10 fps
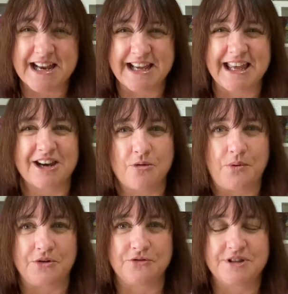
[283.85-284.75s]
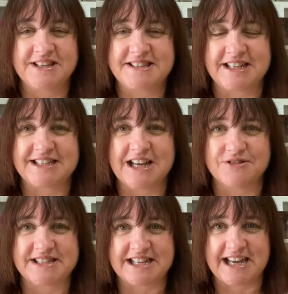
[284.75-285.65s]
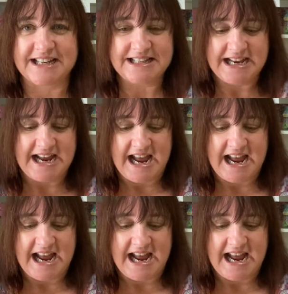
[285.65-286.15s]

And again, I'll put all these details down.